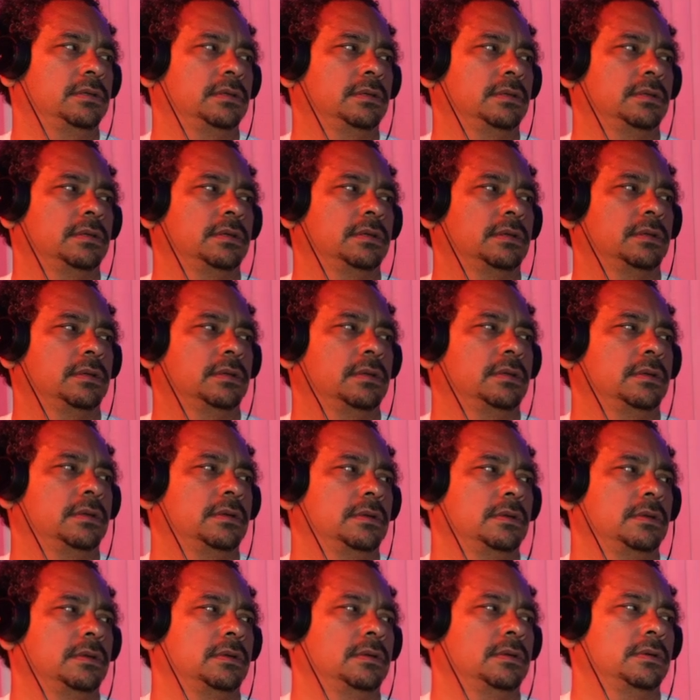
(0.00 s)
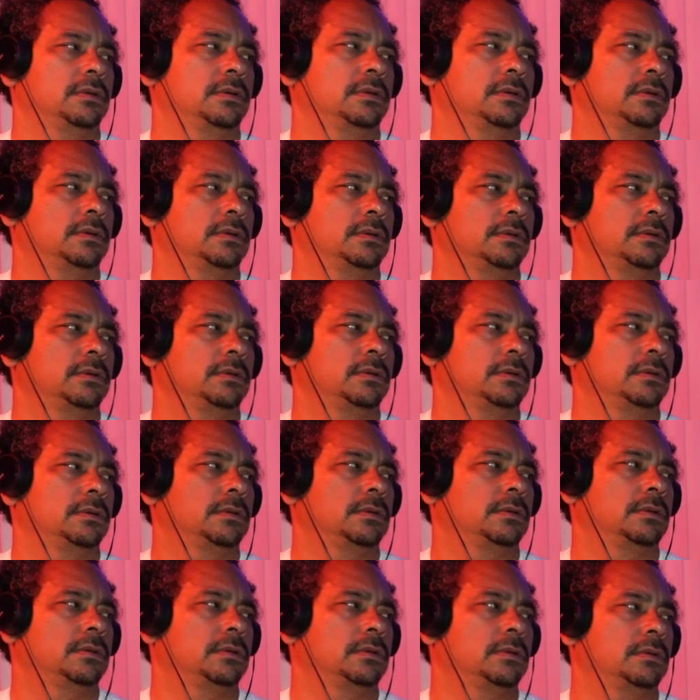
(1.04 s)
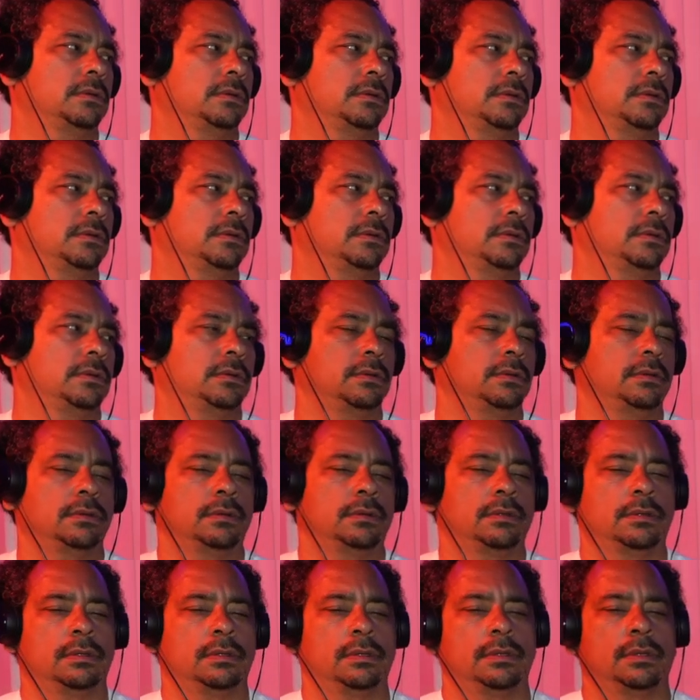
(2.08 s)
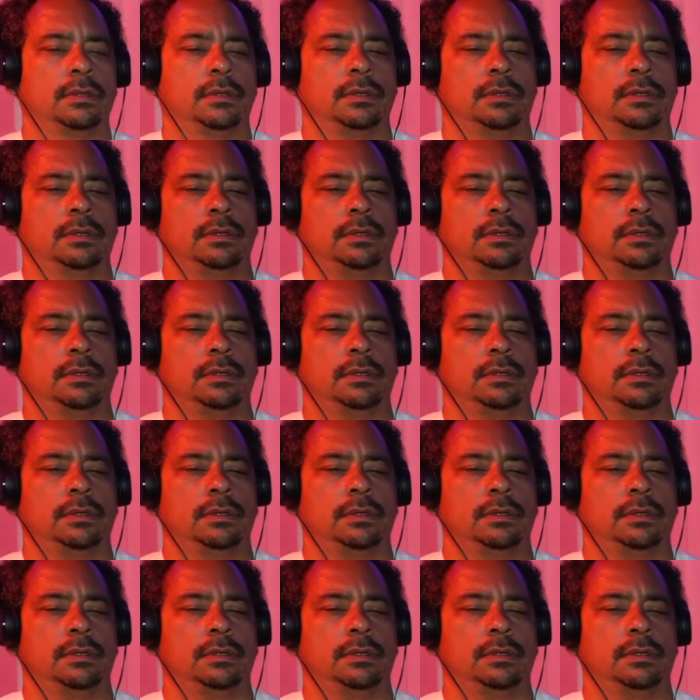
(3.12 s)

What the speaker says: No words are spoken by the person on screen.